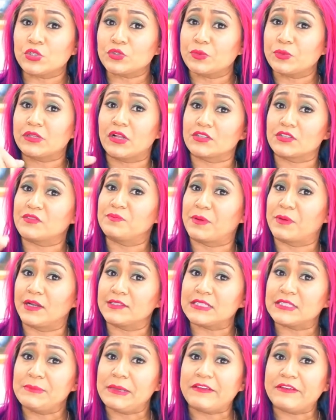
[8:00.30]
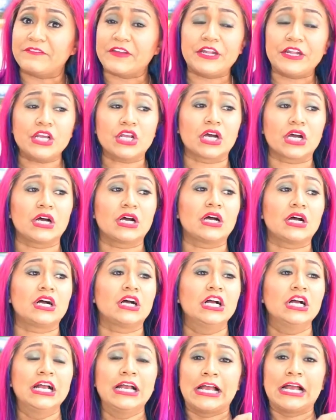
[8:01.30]
with lots of balsamic vinegar
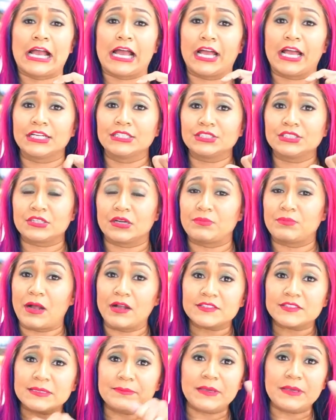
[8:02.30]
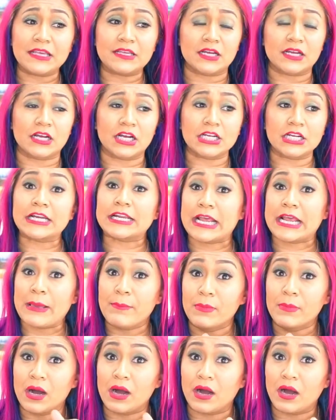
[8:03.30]
and balsamic
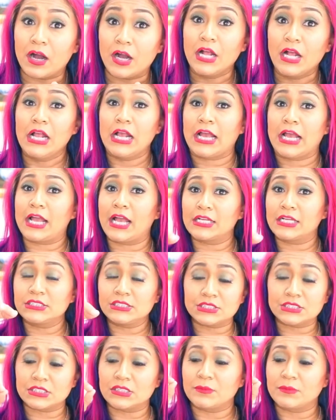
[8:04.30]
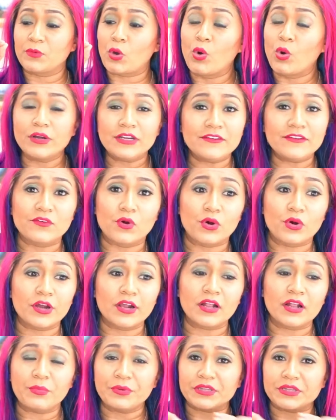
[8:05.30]
crema and olive
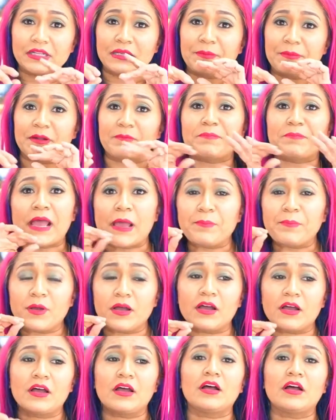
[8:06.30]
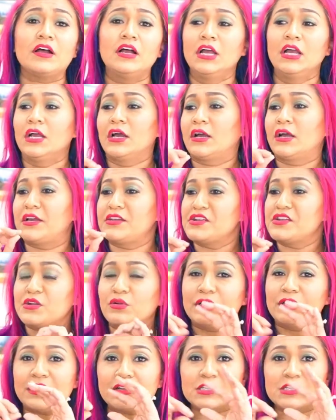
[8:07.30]
oil with a little bit of pepper and, you know,
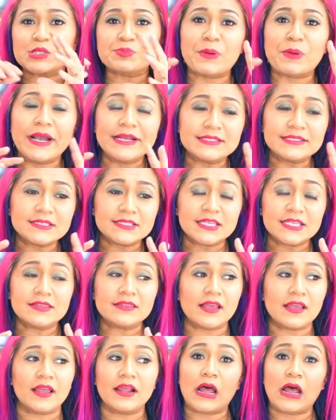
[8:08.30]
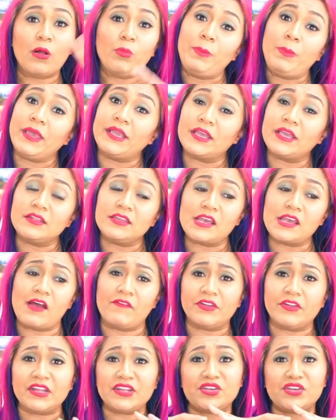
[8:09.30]
little spices in there, and I'll bake it in the
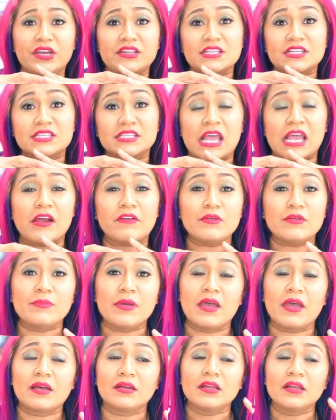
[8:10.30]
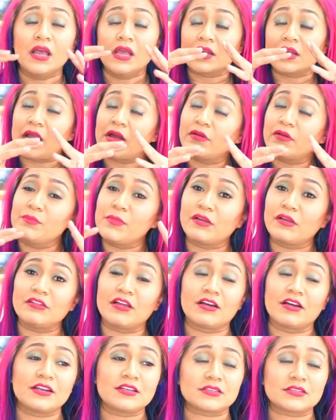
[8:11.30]
oven and you get this
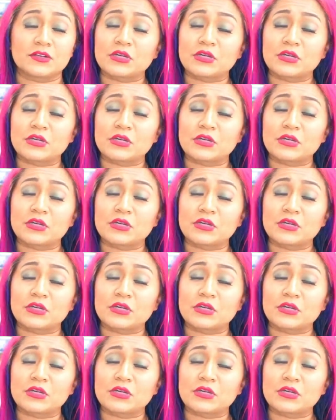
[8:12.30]
caramelized